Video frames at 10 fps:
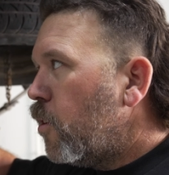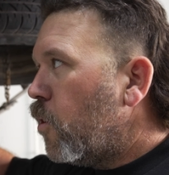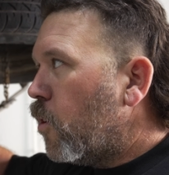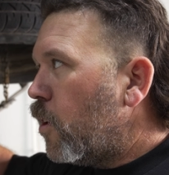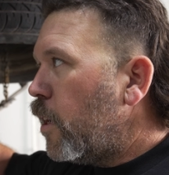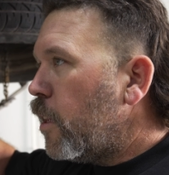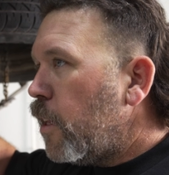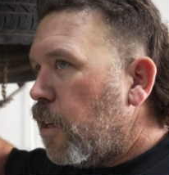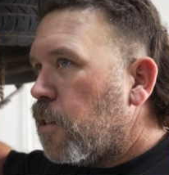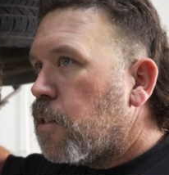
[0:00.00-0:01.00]
or at
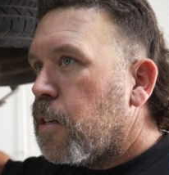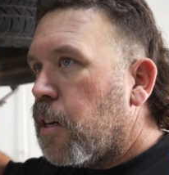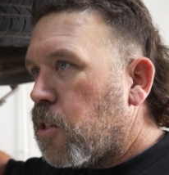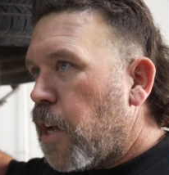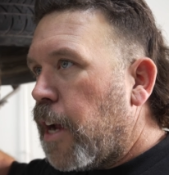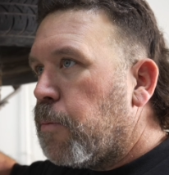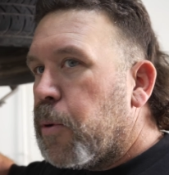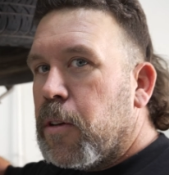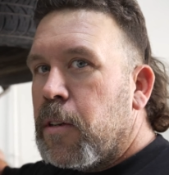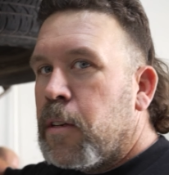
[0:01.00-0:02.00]
least a shanked
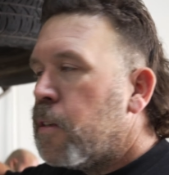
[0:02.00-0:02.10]
bolt,